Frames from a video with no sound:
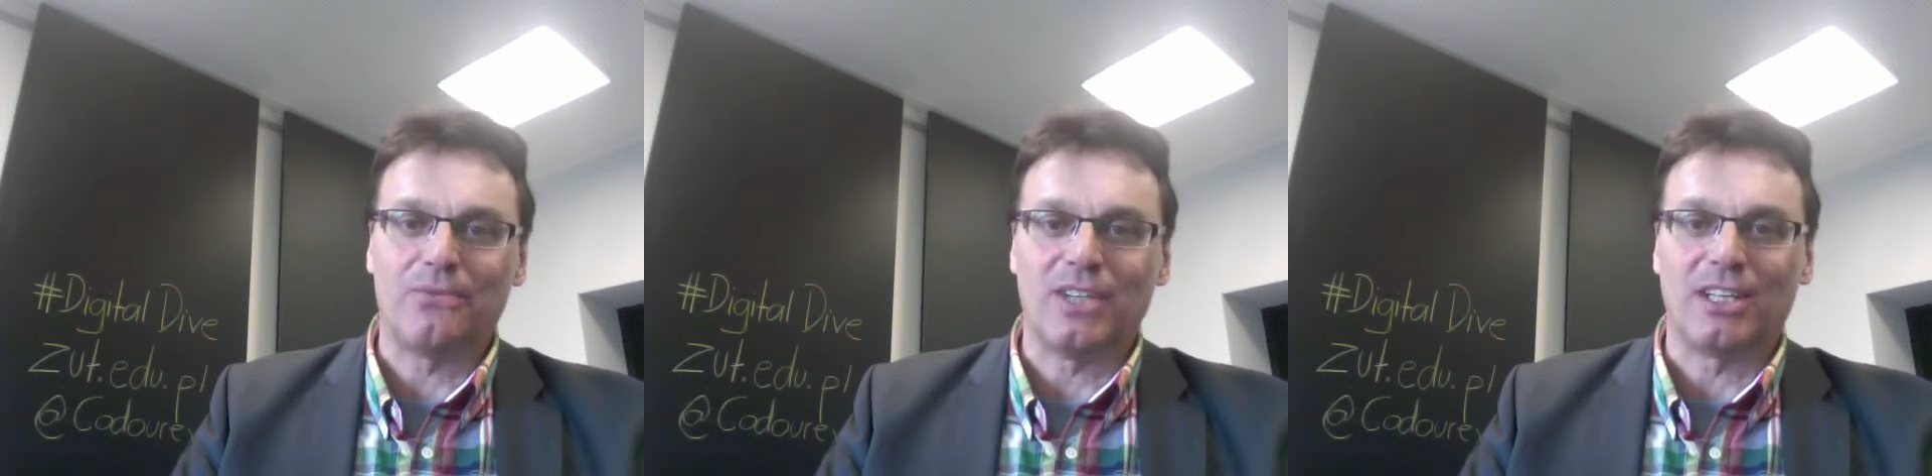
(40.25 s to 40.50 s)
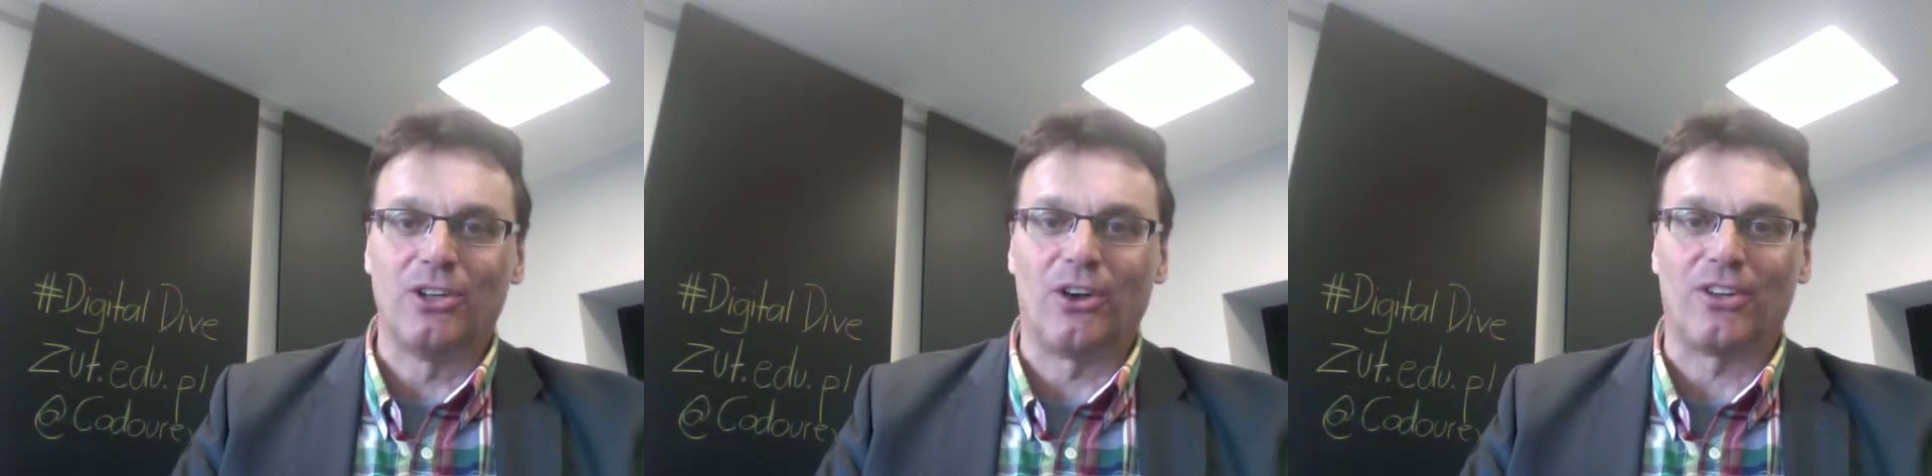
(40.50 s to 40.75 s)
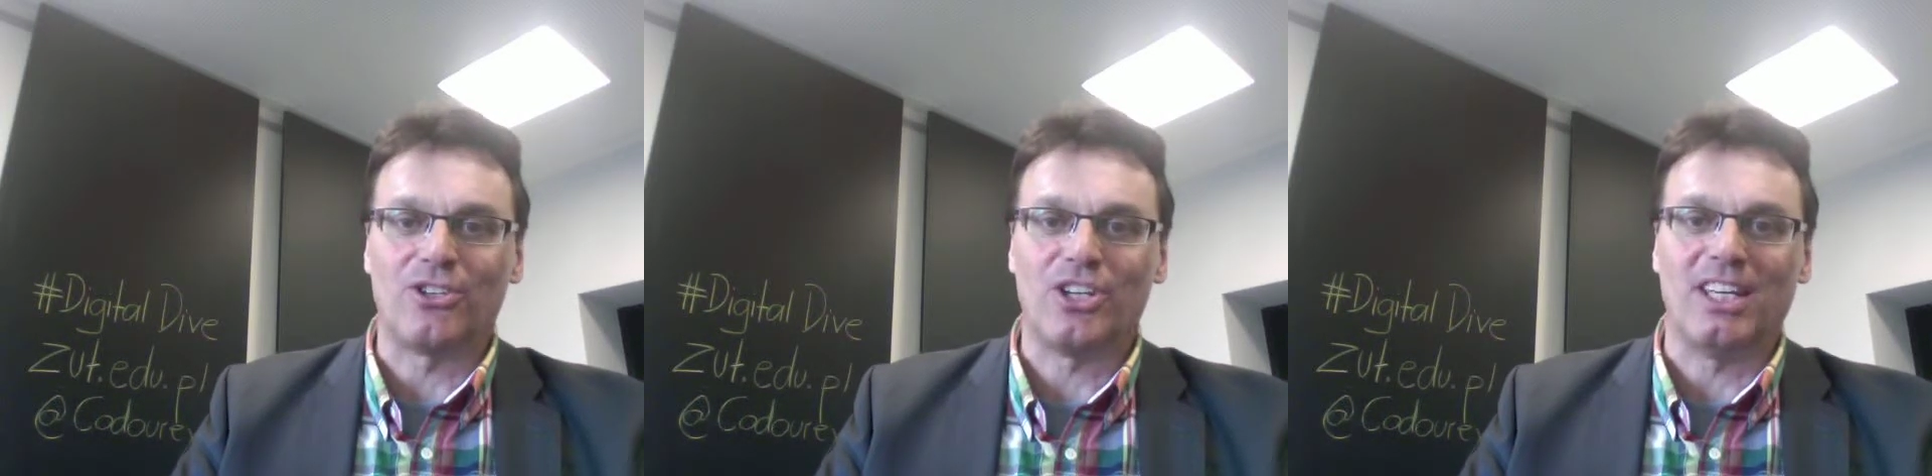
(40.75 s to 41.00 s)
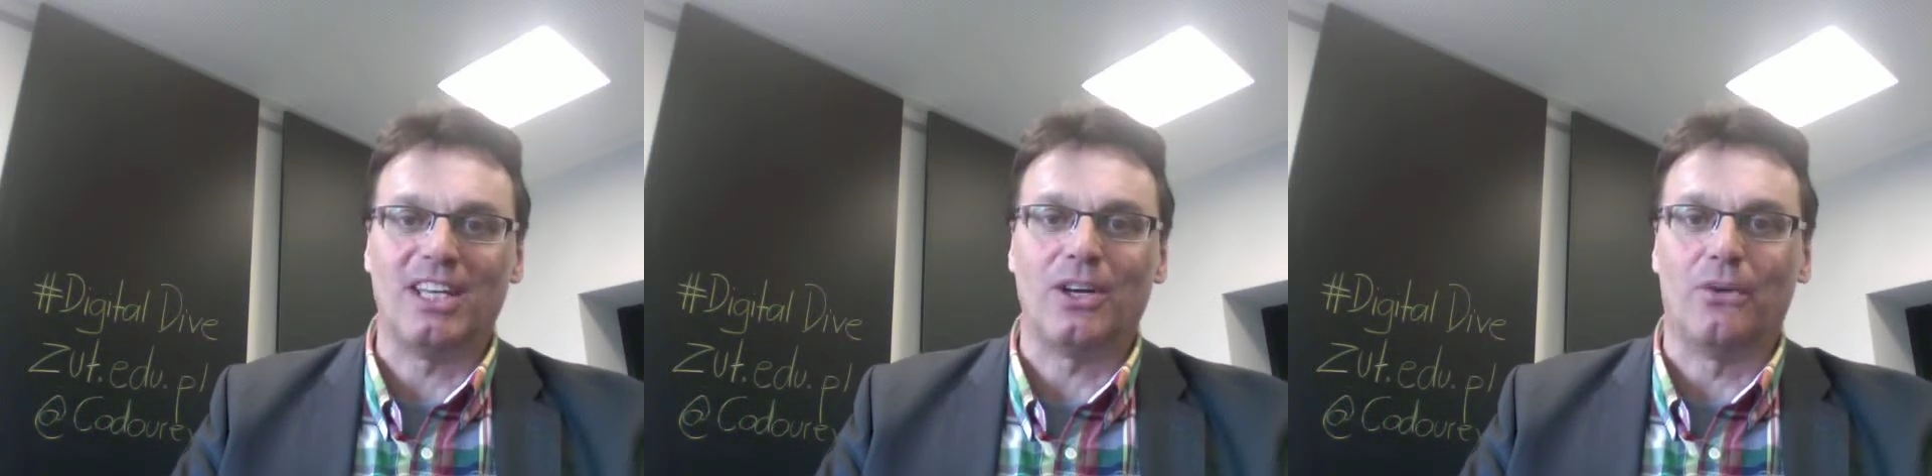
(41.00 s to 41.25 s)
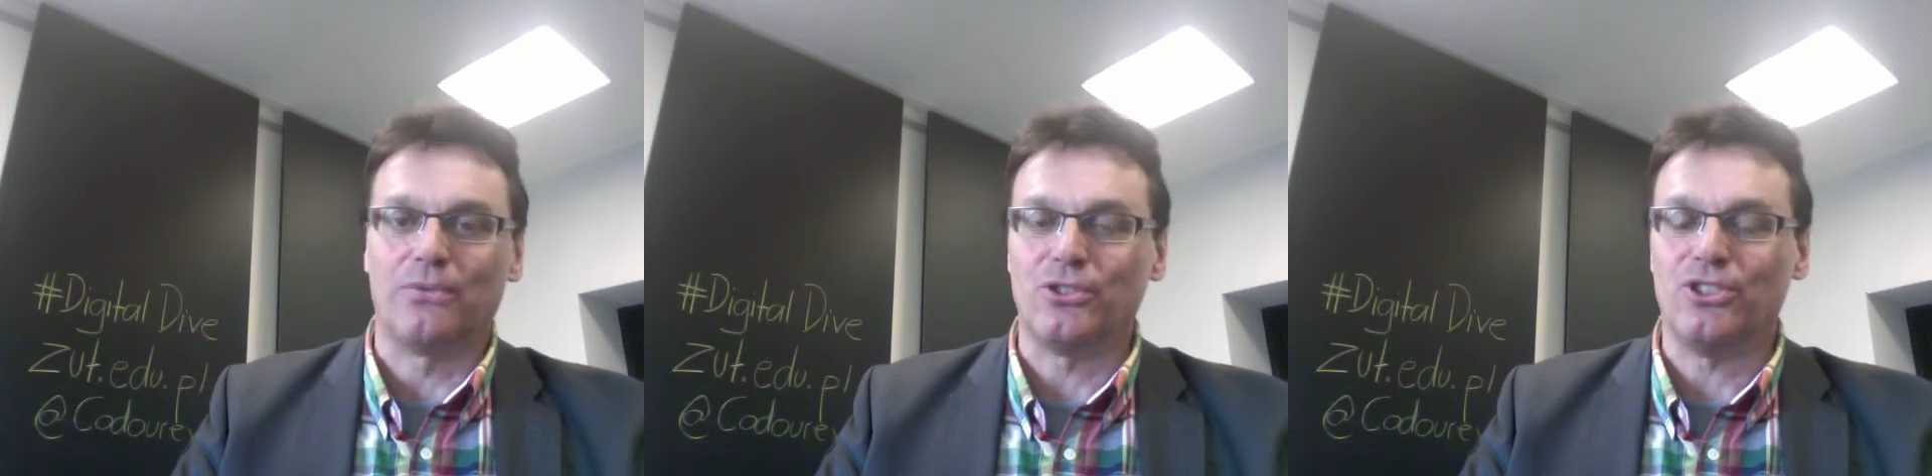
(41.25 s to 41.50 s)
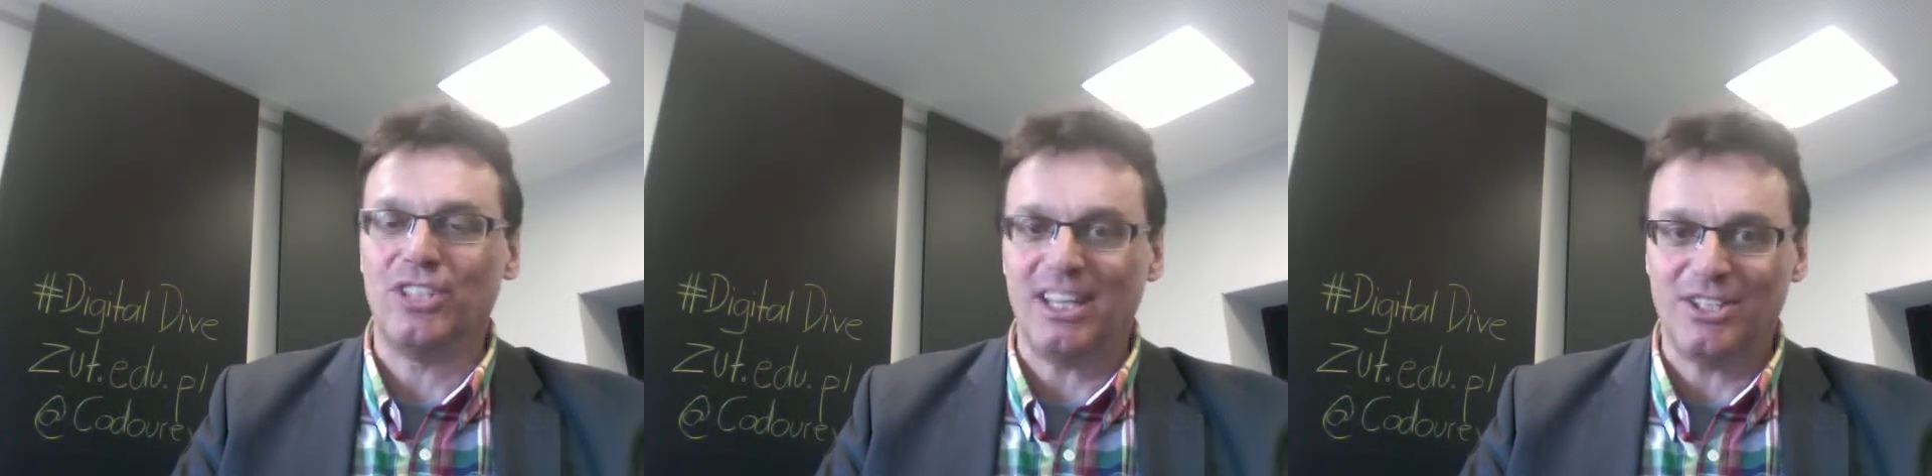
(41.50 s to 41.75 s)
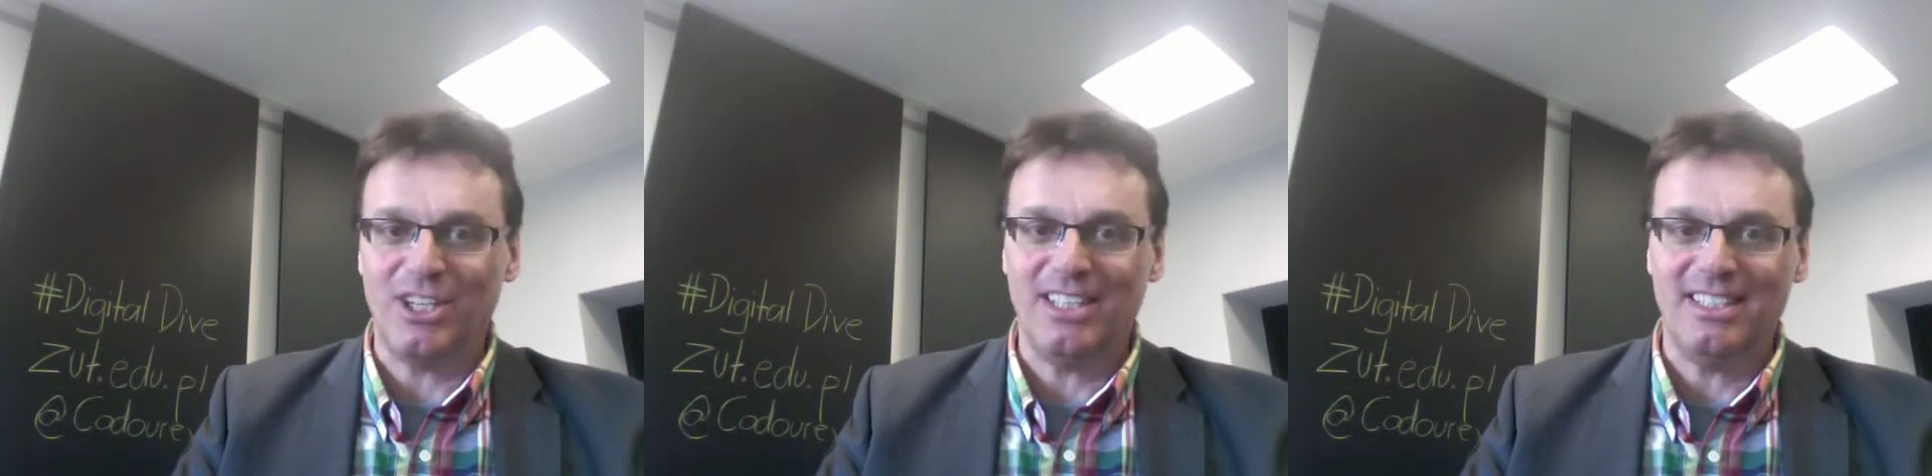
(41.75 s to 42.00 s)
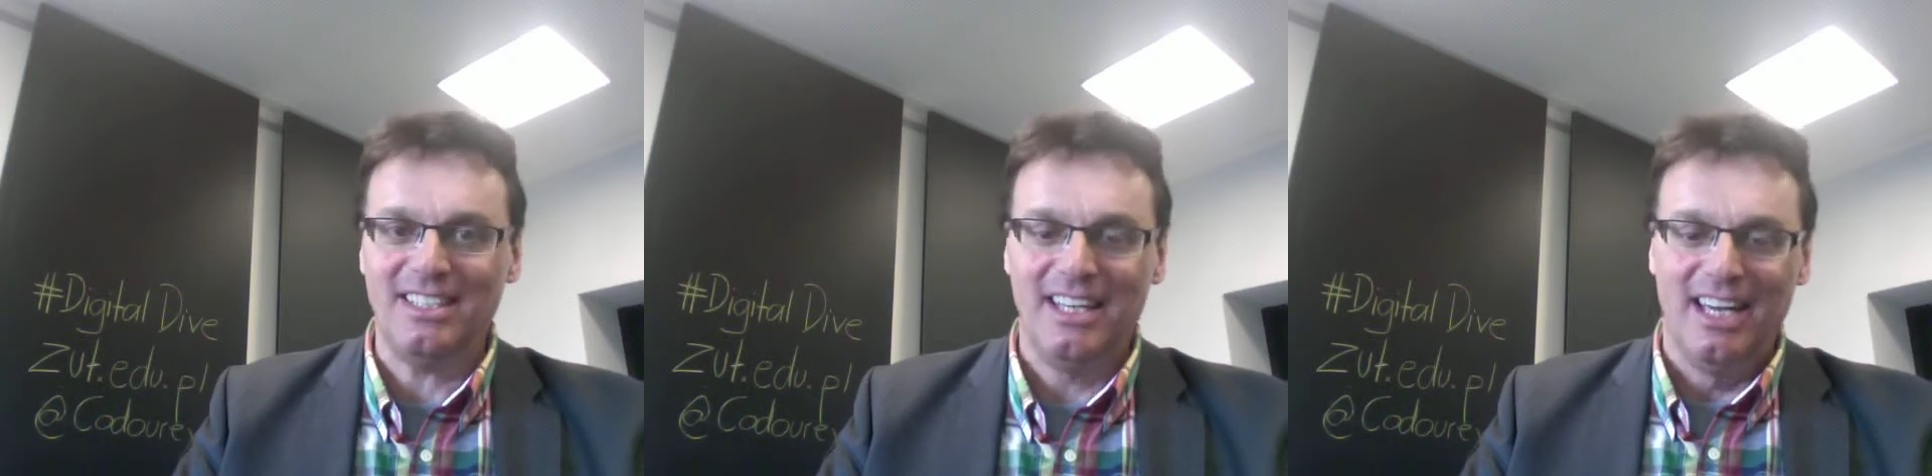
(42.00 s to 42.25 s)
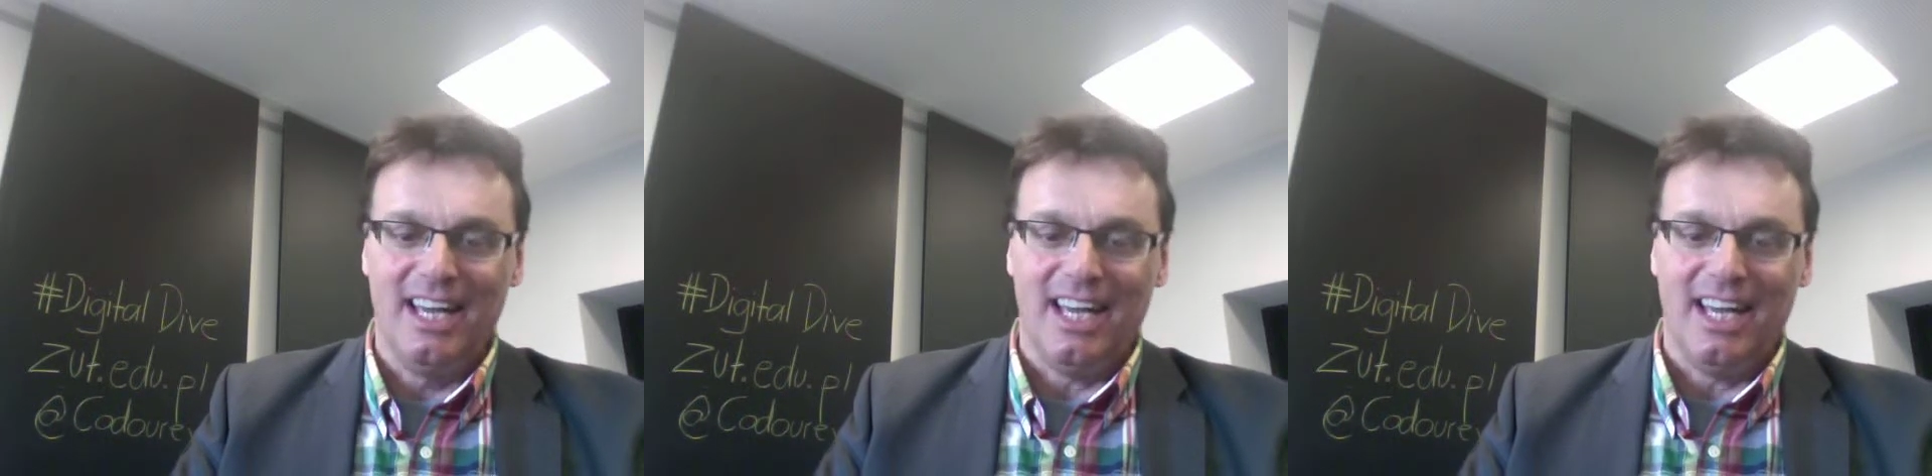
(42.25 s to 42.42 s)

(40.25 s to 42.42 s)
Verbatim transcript: Technology of Szczecin,